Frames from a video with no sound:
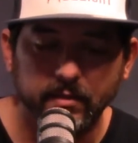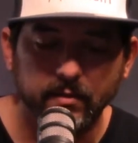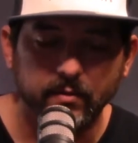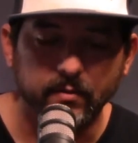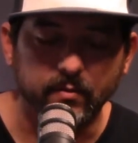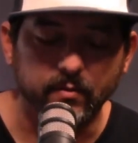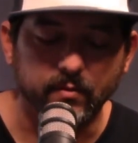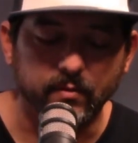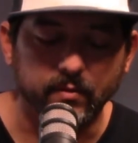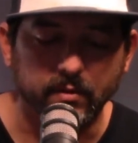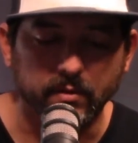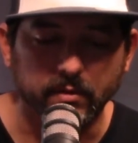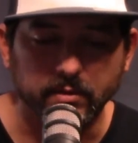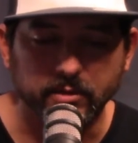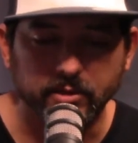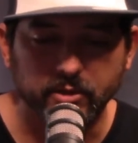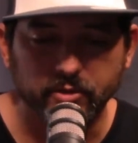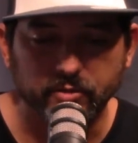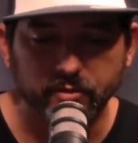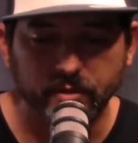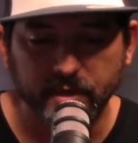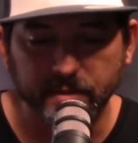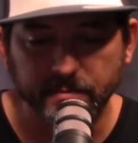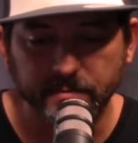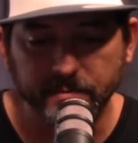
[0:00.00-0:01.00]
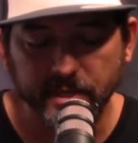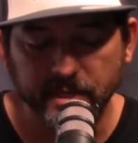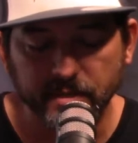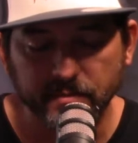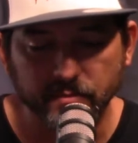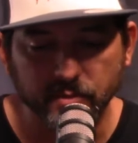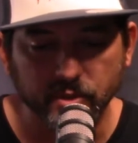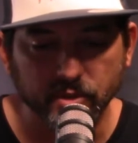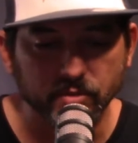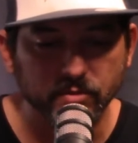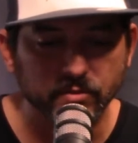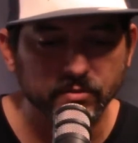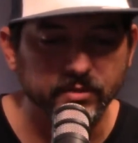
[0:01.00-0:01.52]
or streaming
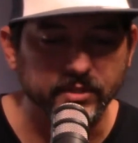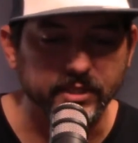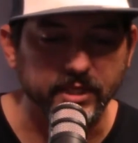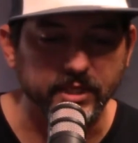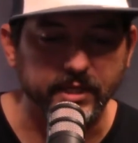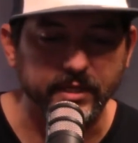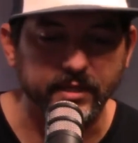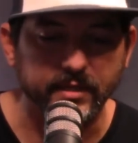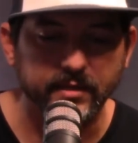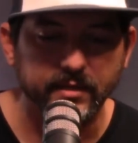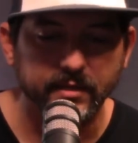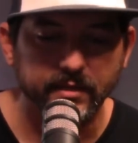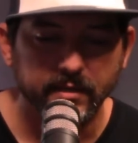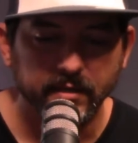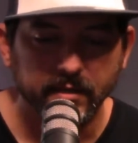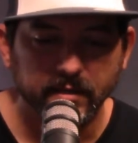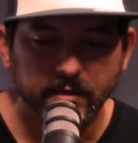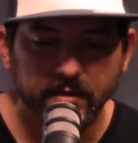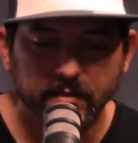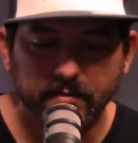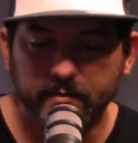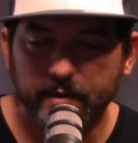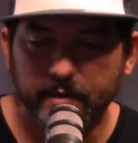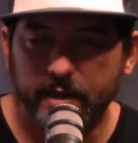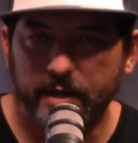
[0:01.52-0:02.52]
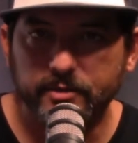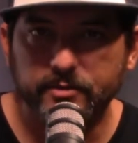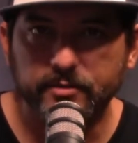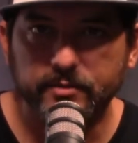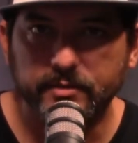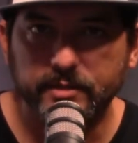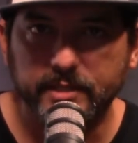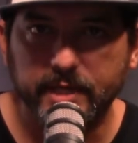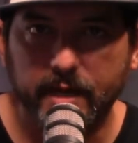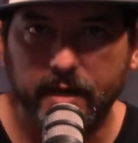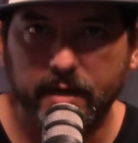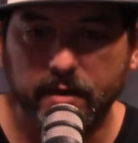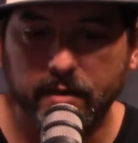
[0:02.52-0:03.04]
music throughout your
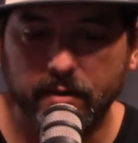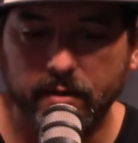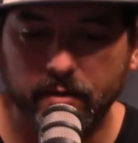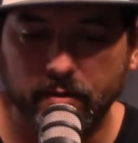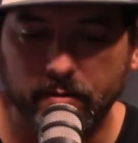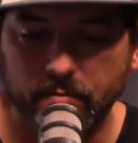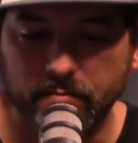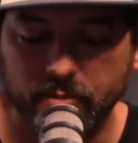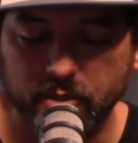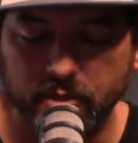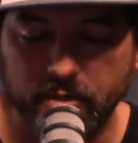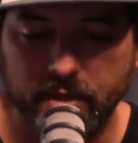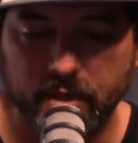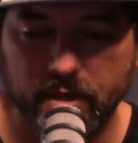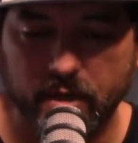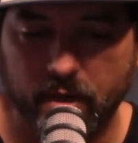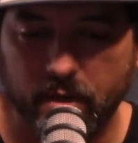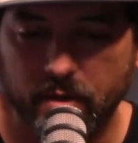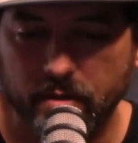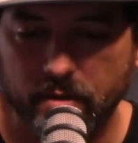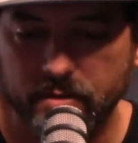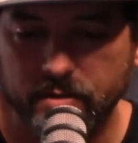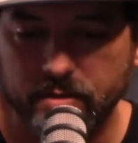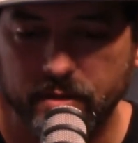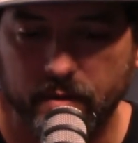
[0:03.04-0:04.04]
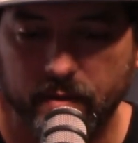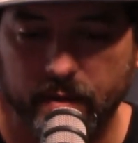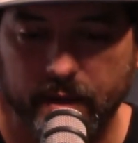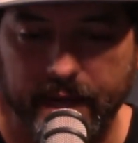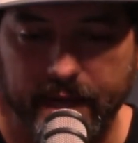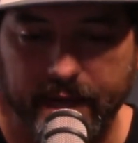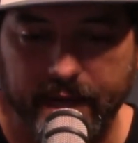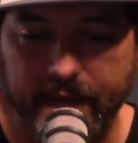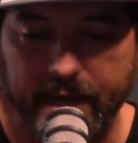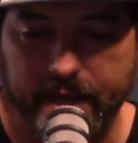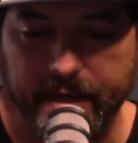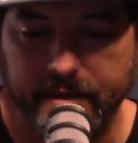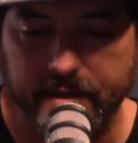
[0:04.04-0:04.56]
entire home. You can also
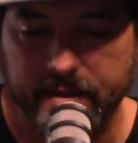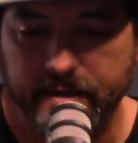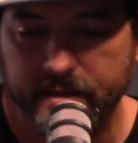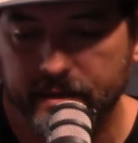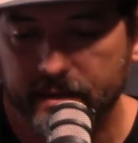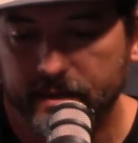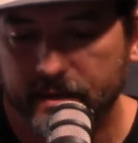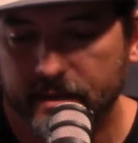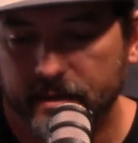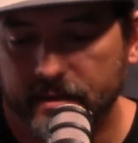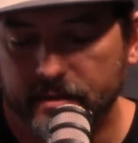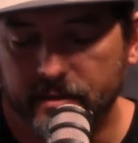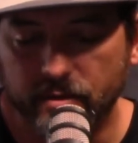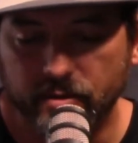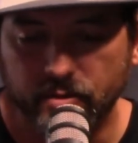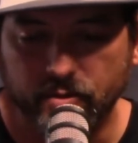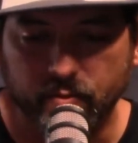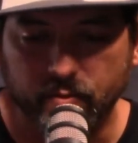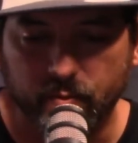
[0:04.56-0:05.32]
add those